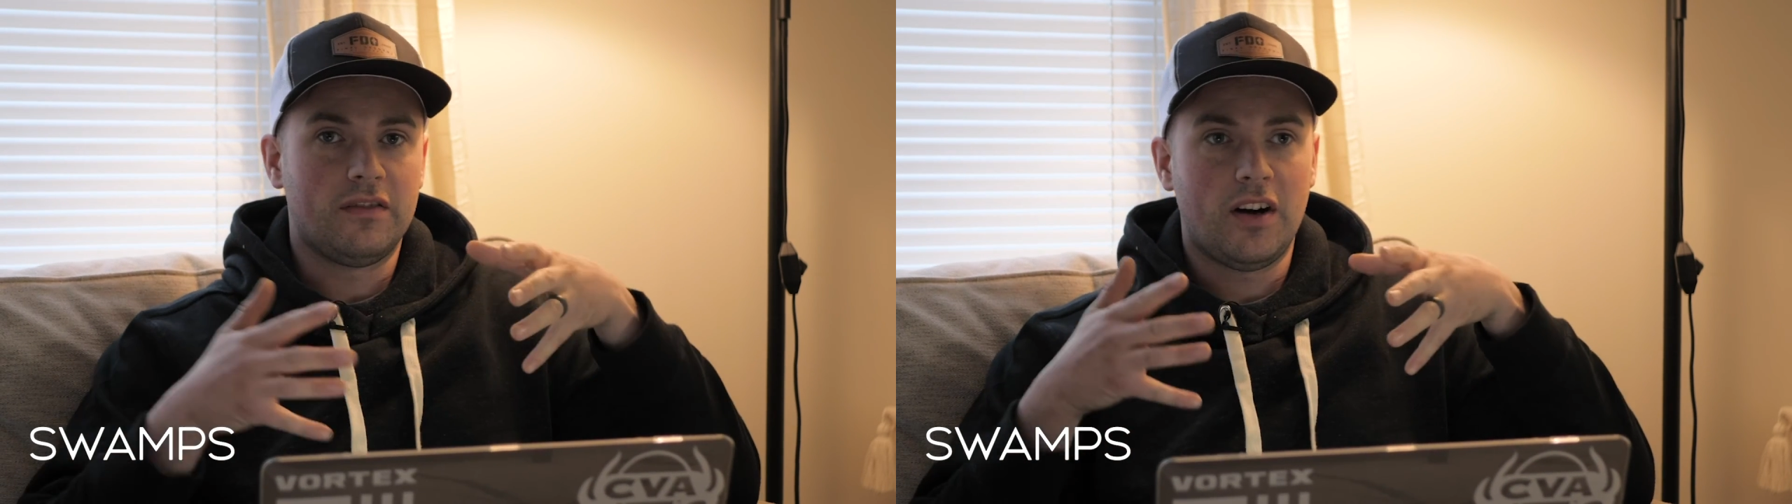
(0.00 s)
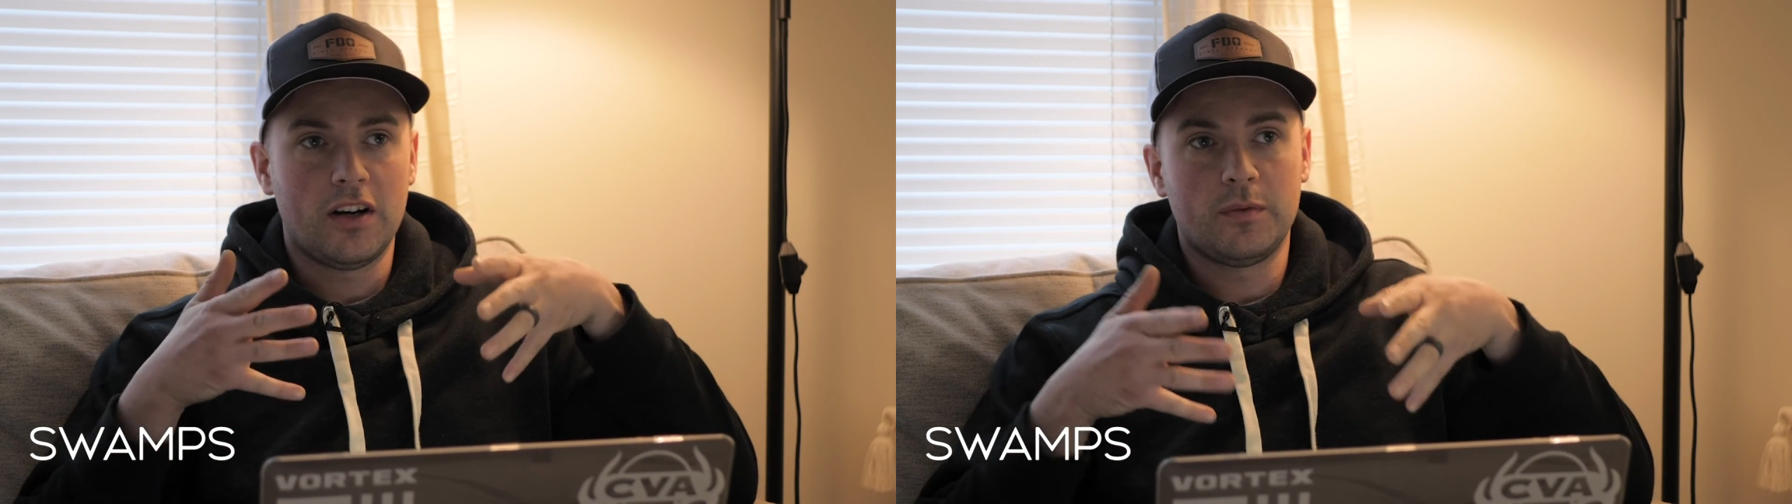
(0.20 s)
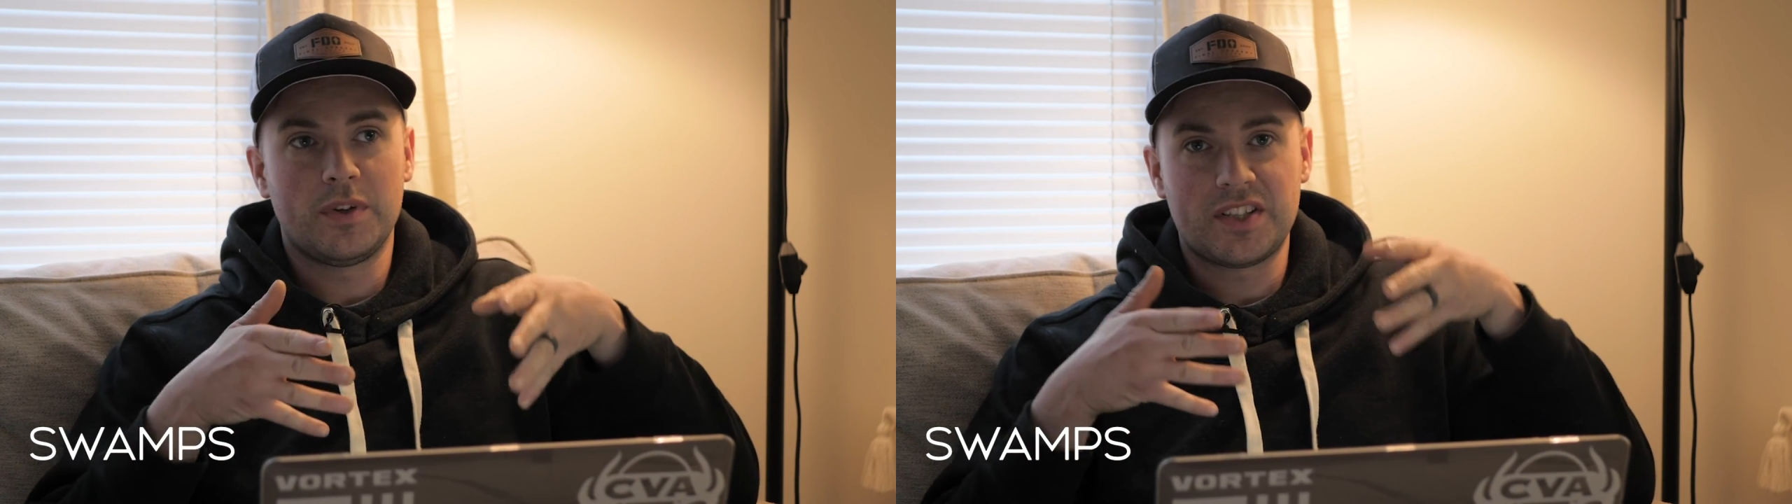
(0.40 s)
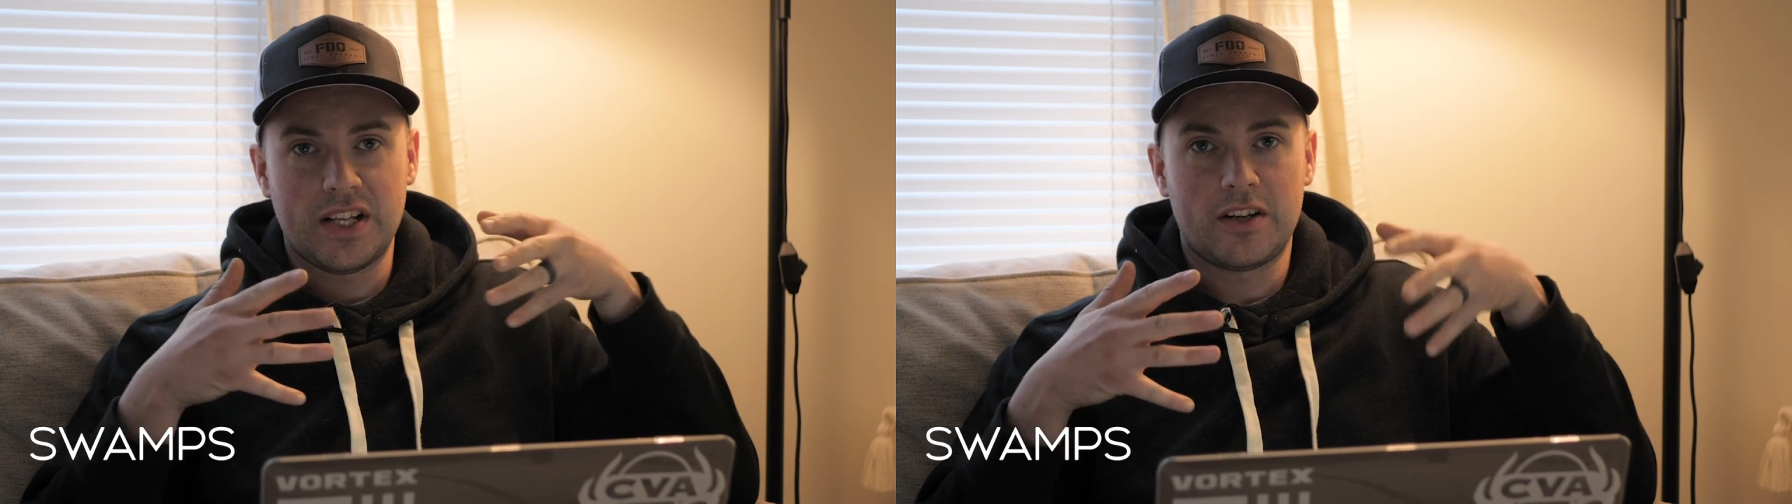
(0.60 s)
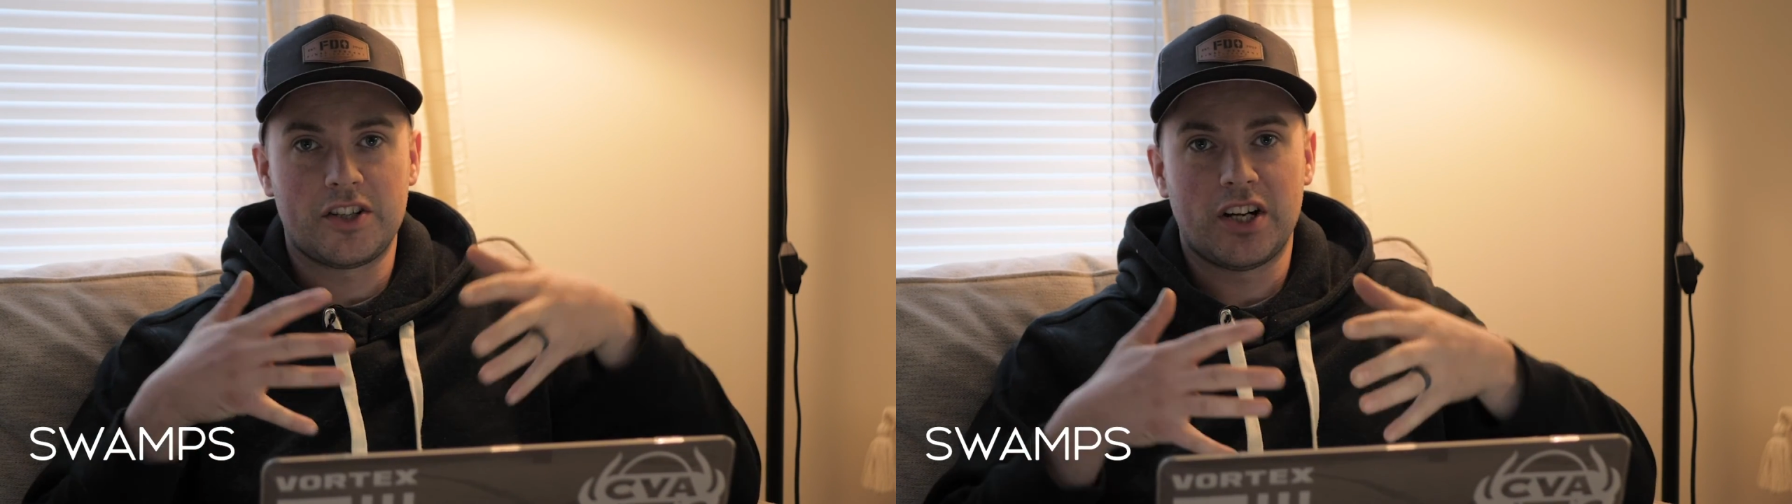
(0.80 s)
hardwoods
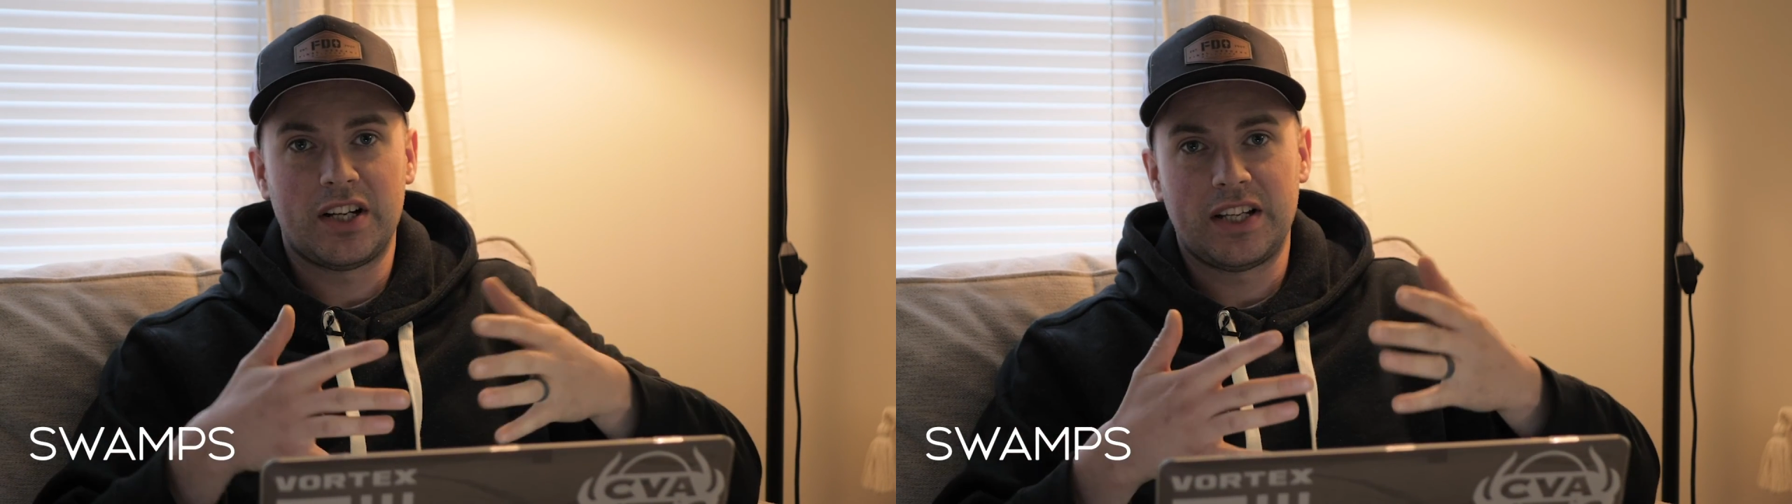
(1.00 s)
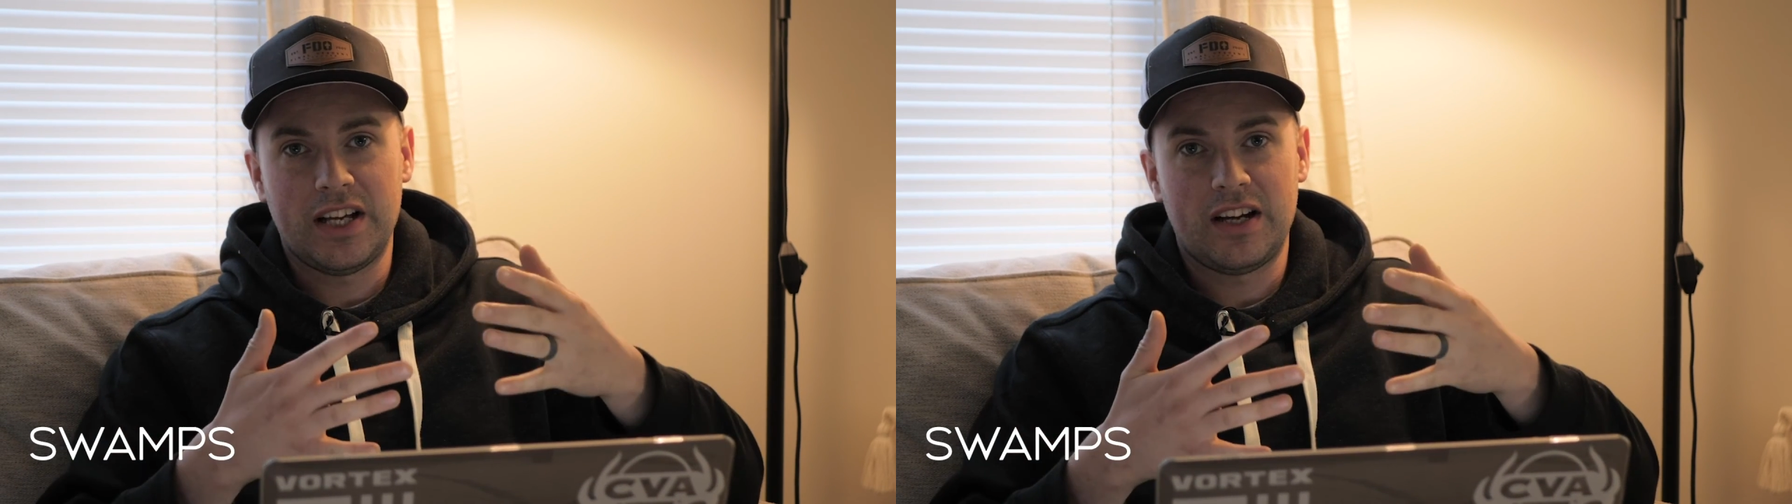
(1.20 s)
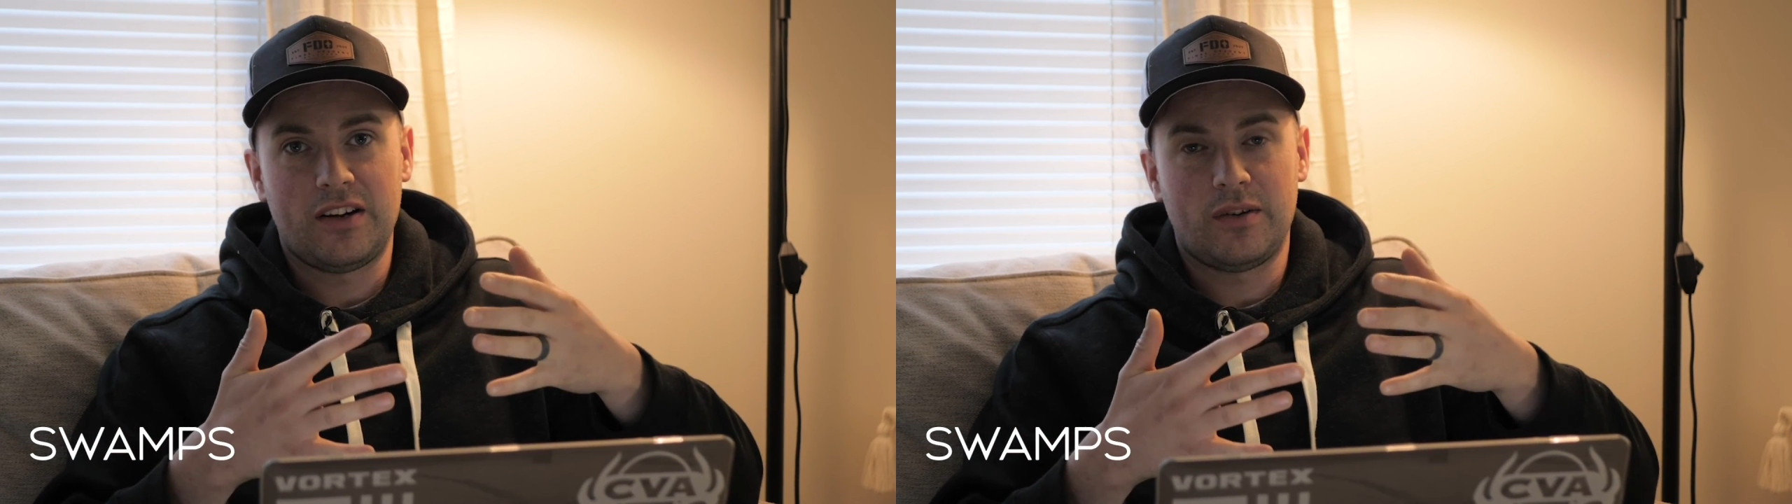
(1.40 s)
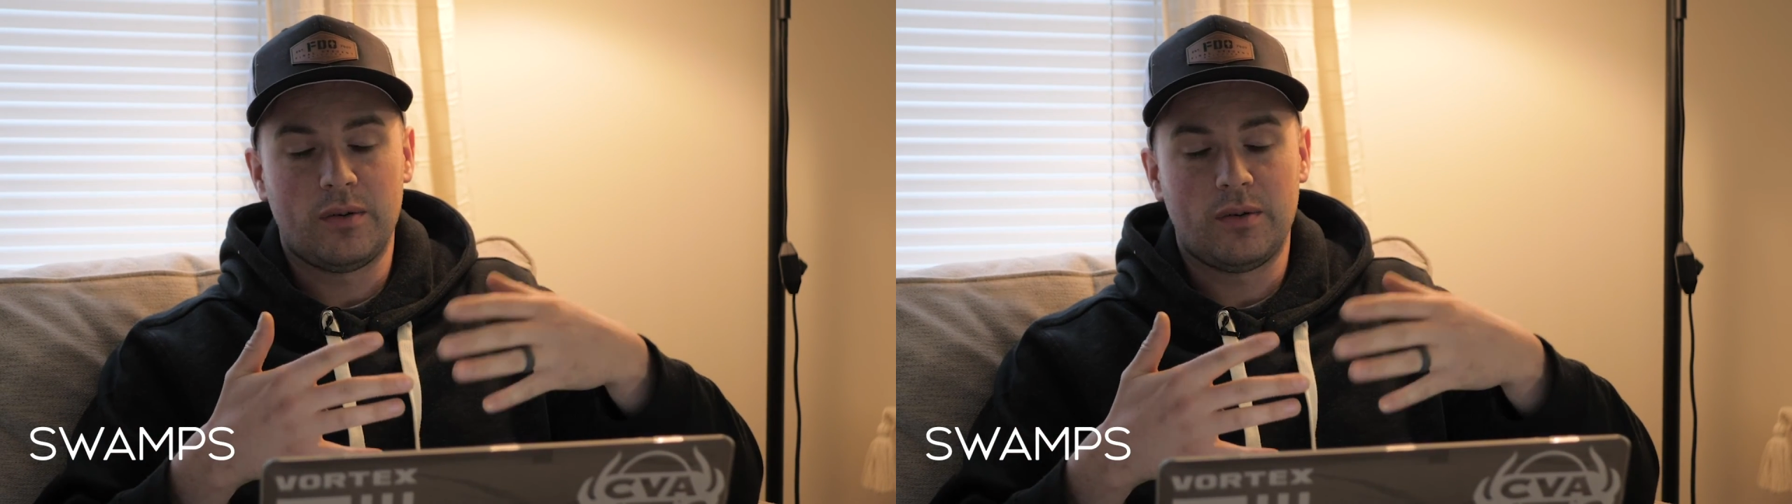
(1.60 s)
that are jutting out